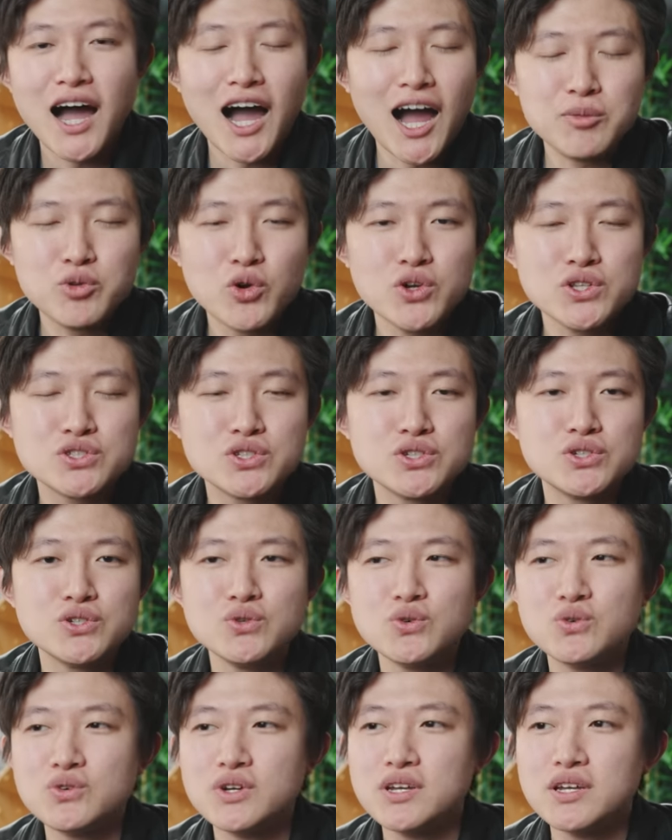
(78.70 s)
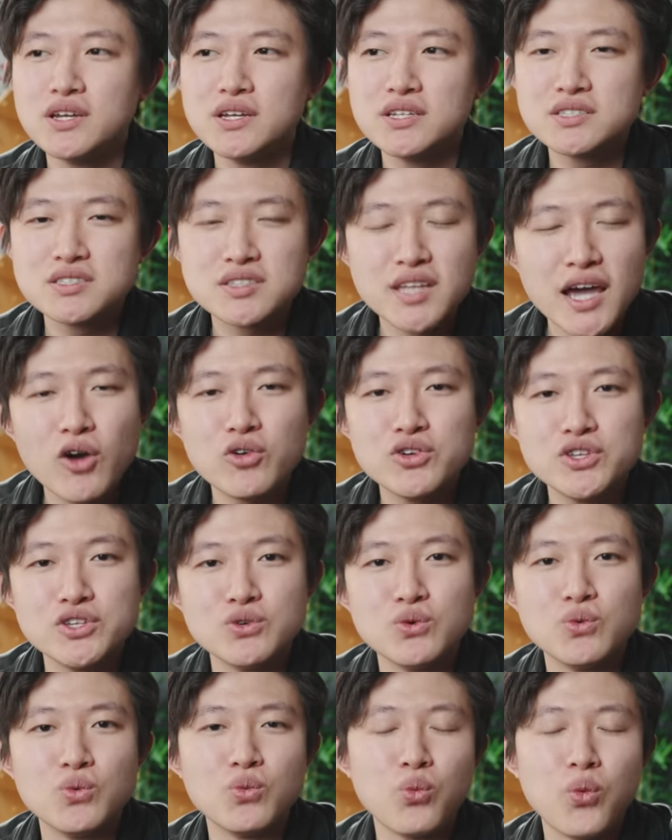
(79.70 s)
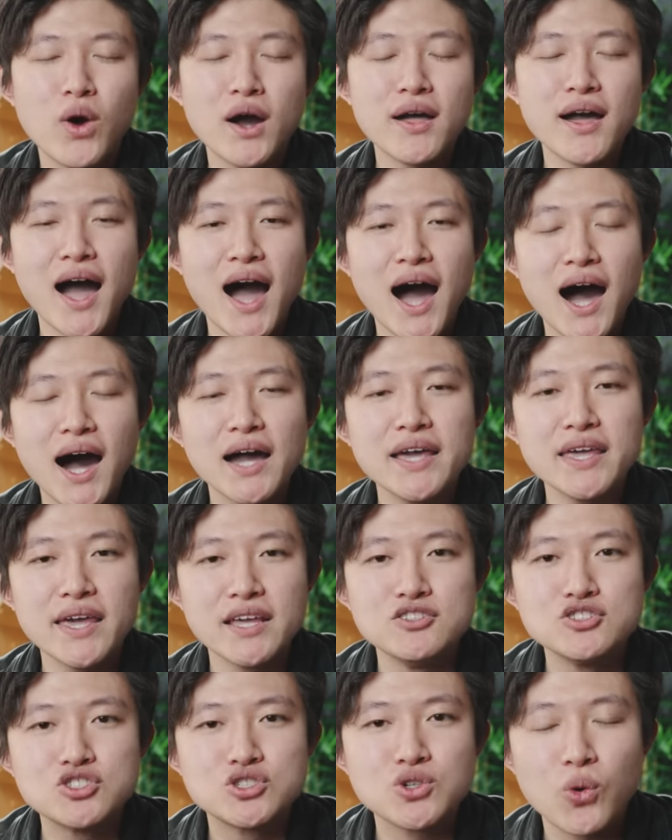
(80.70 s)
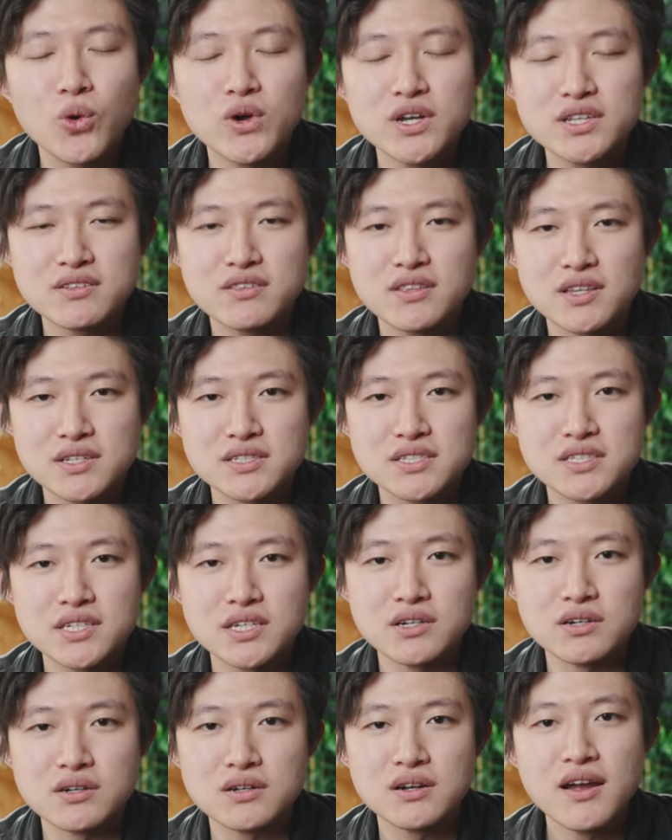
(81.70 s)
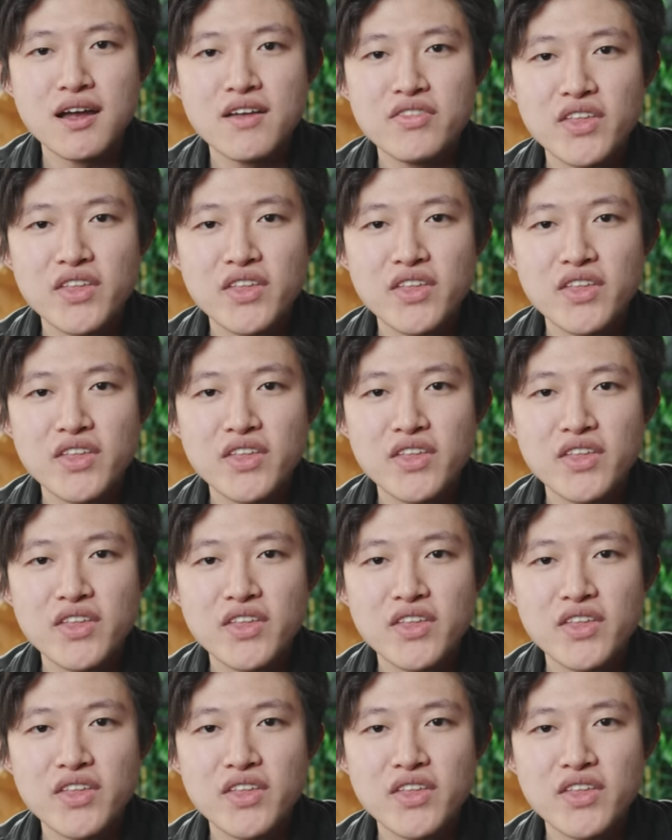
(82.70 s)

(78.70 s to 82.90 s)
I'm going to tell you what I enjoyed this year